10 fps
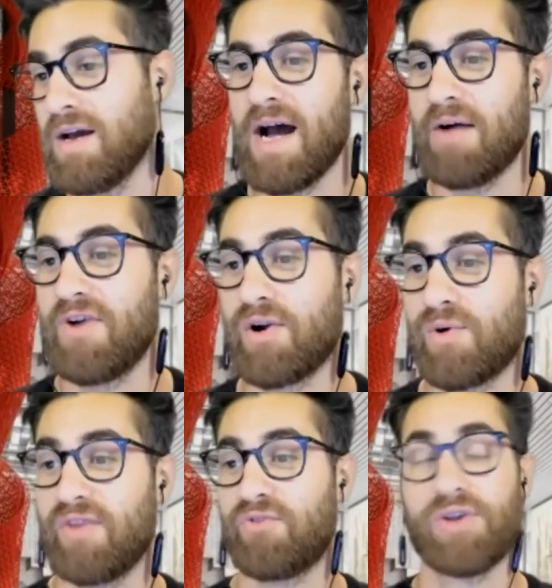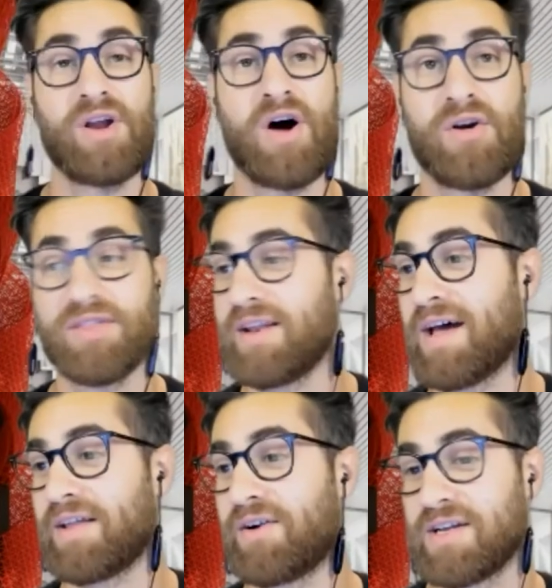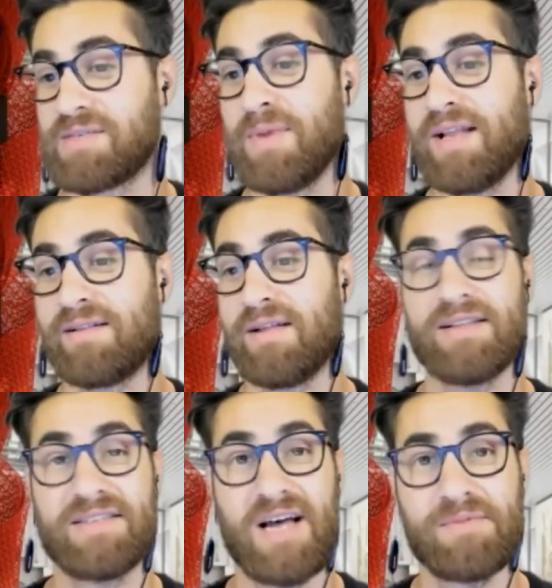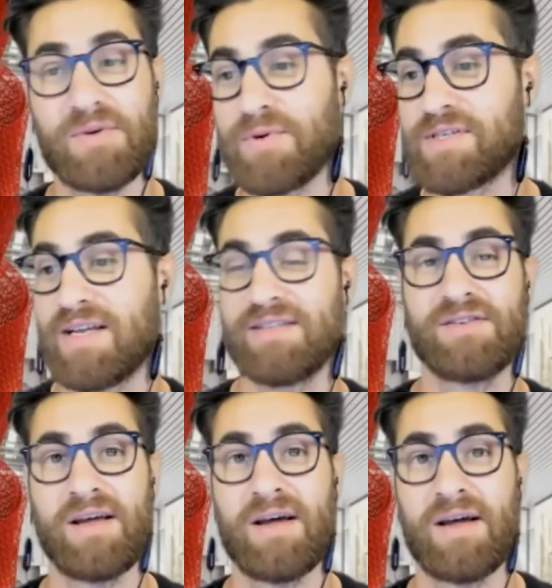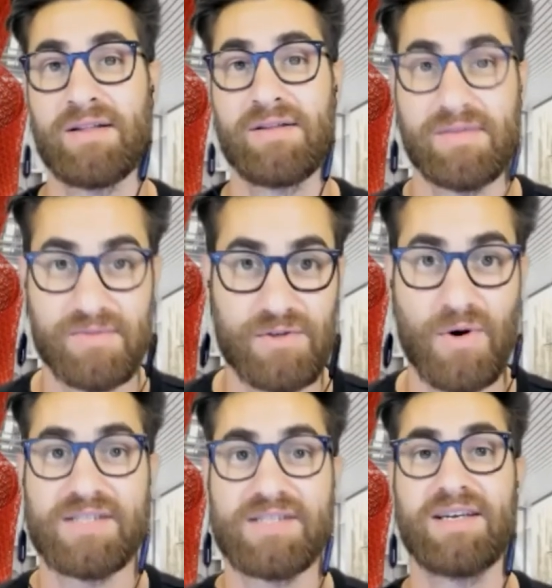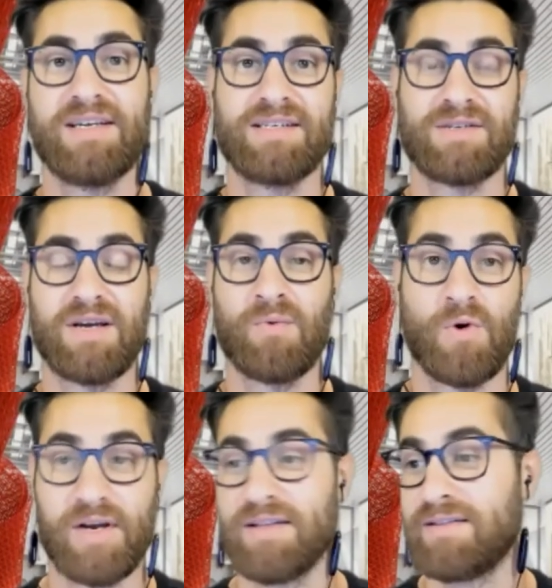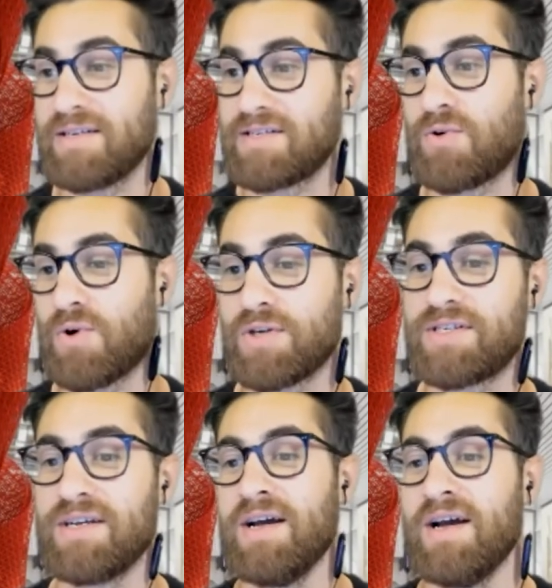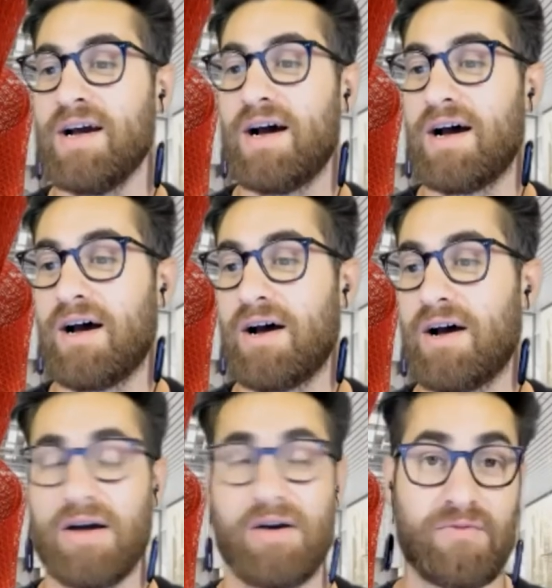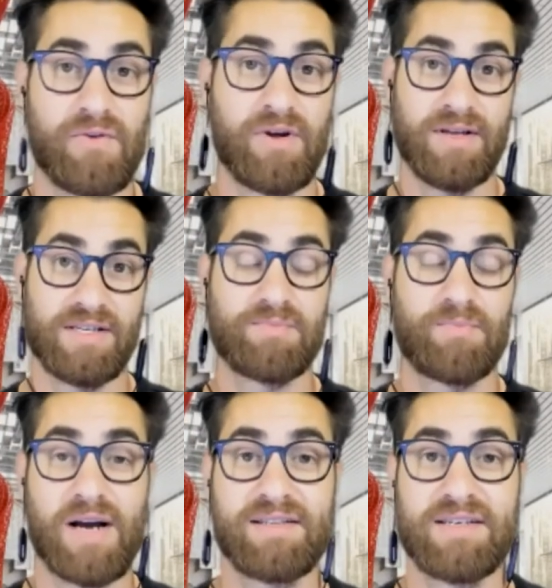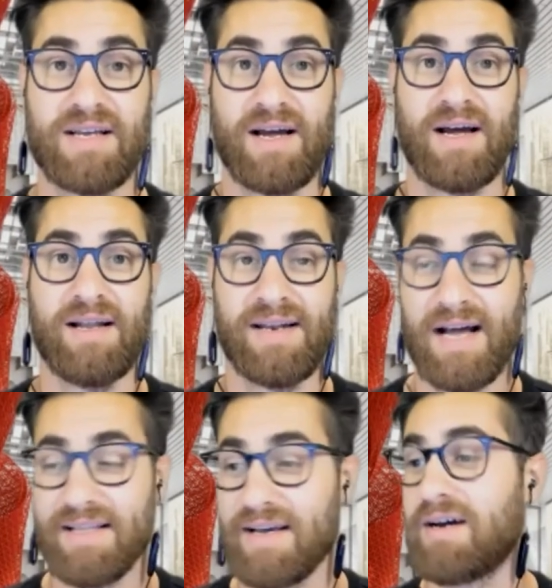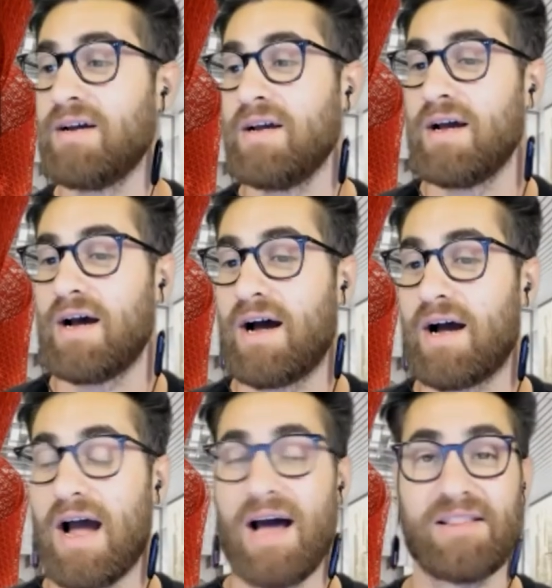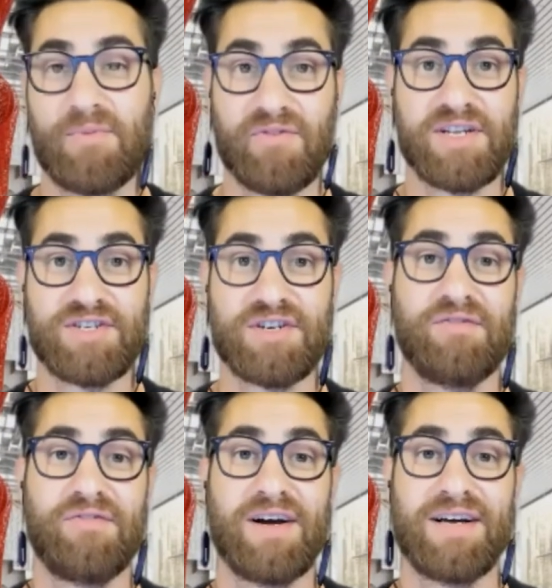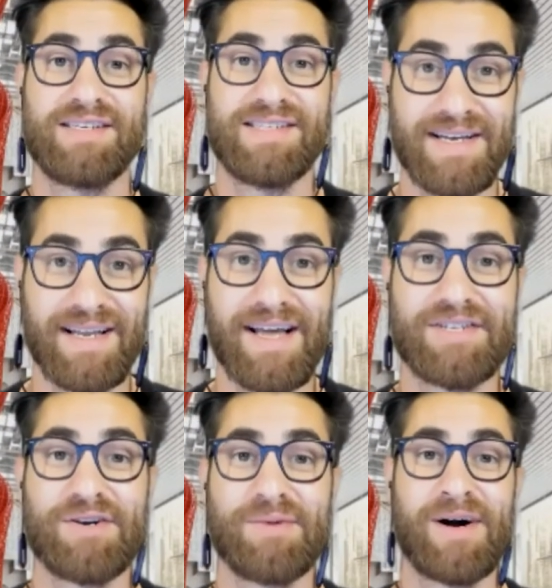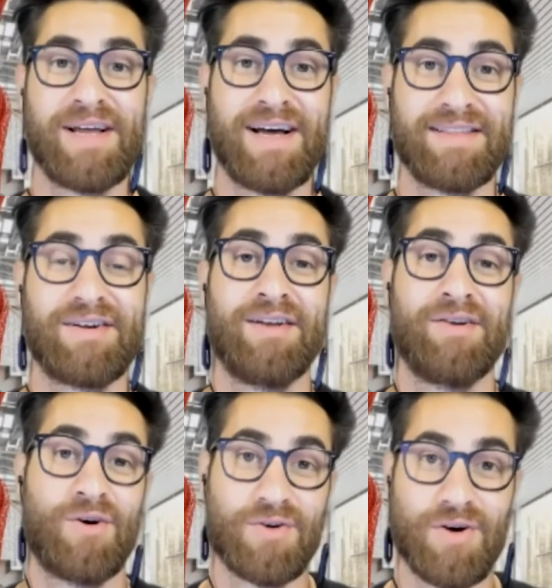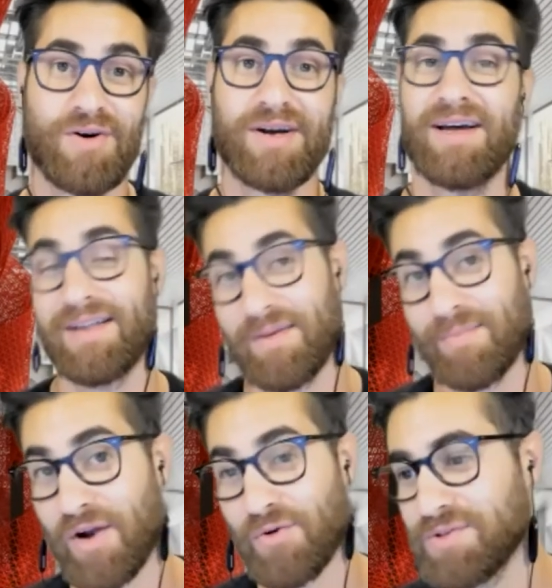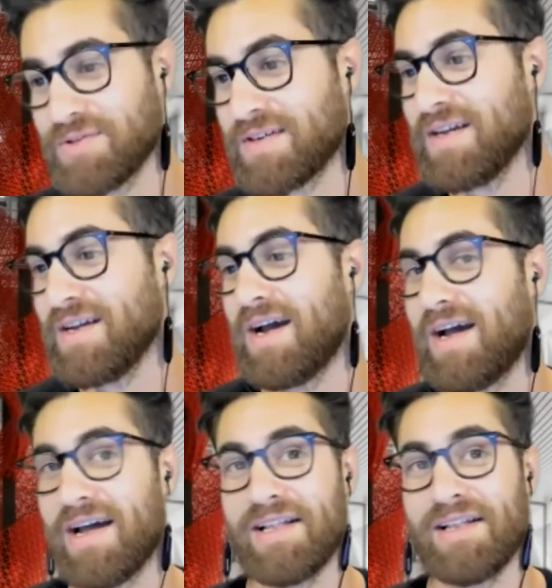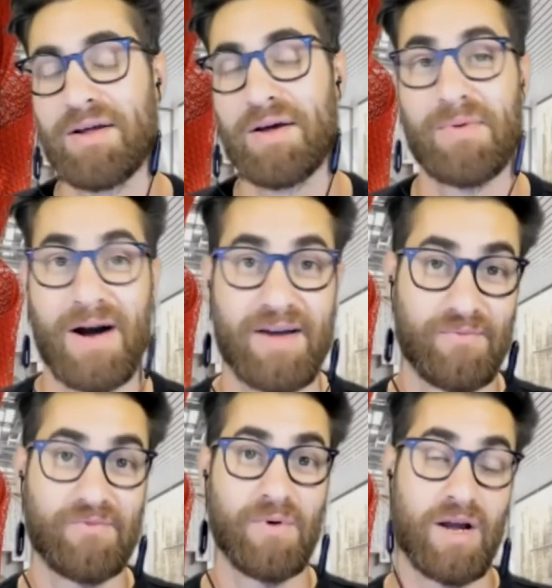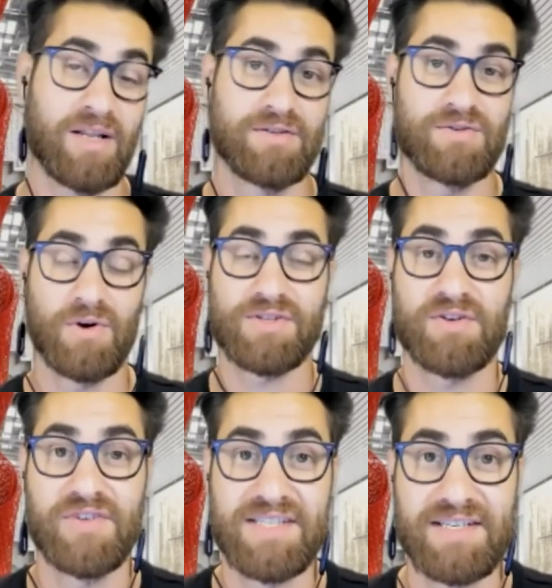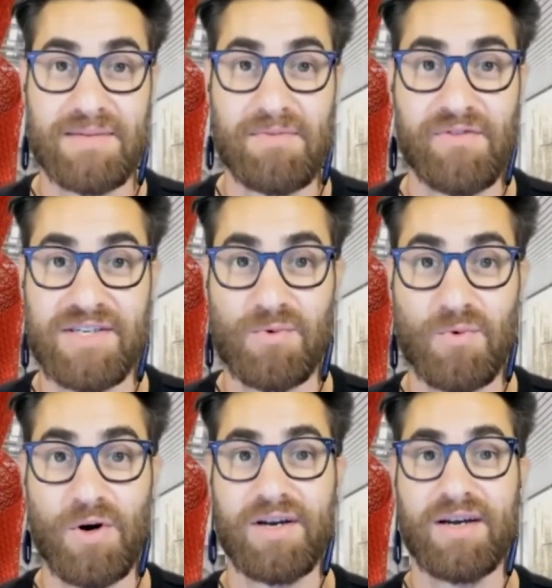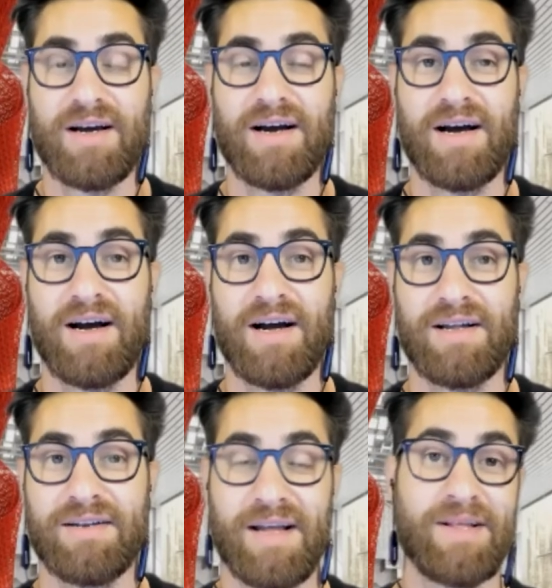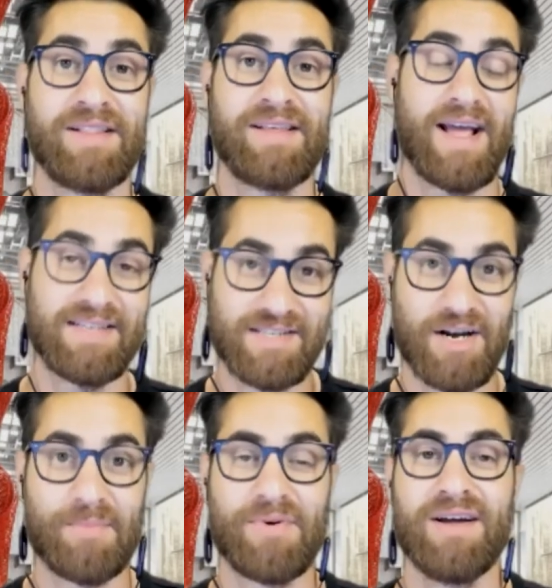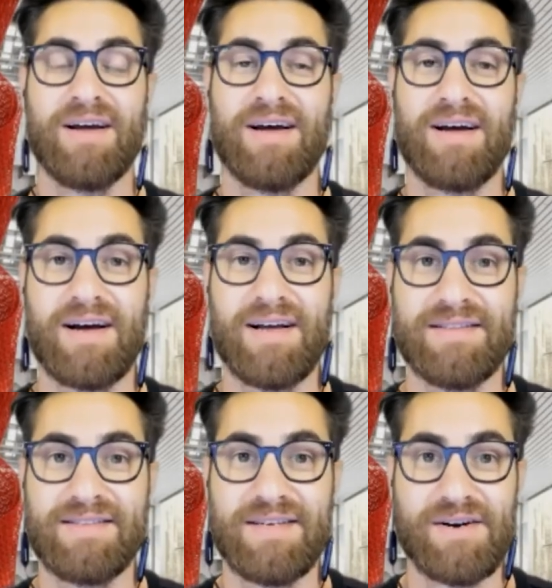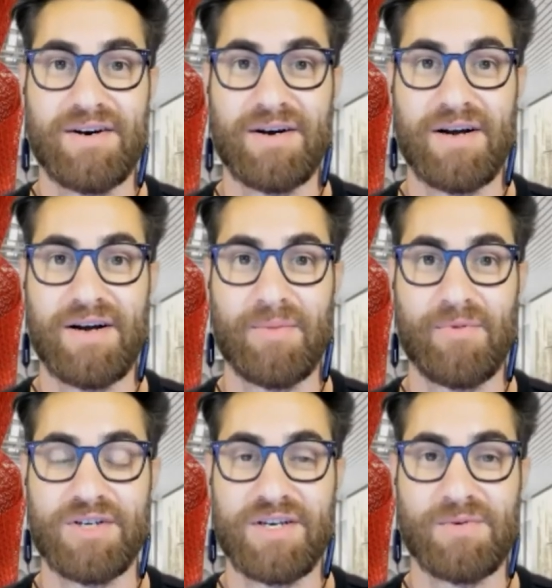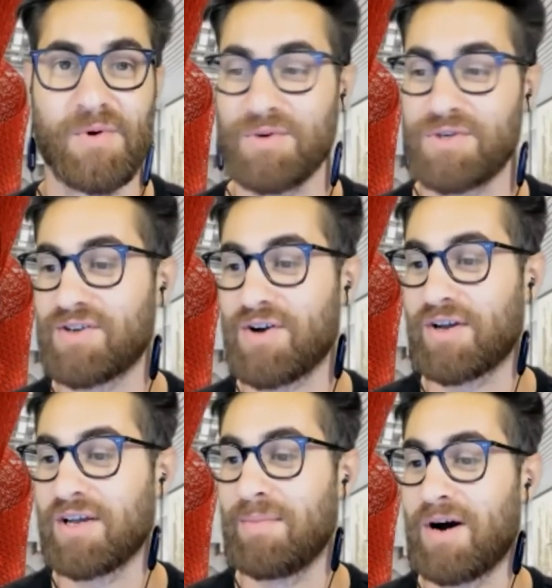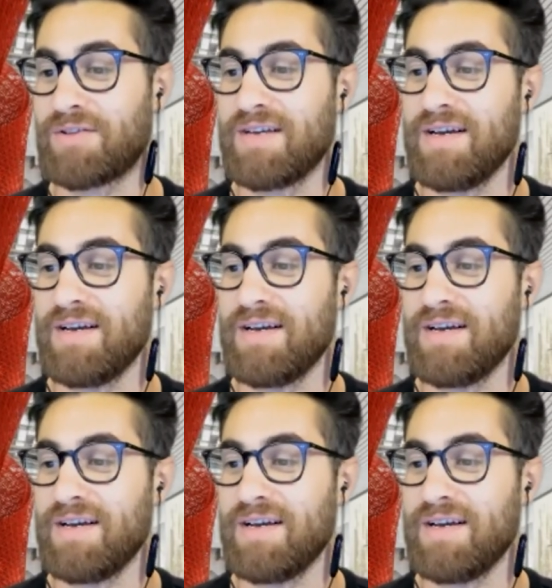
I'm very grateful and honored that Nader has made uh, time to present uh, to us his uh, work and this course uh, of his practice, NADAAA. I had the privilege of seeing a lecture by Nader in Hong Kong and in Beirut, and by and to also visit some of his work, namely the ASOP interior project we were just talking about.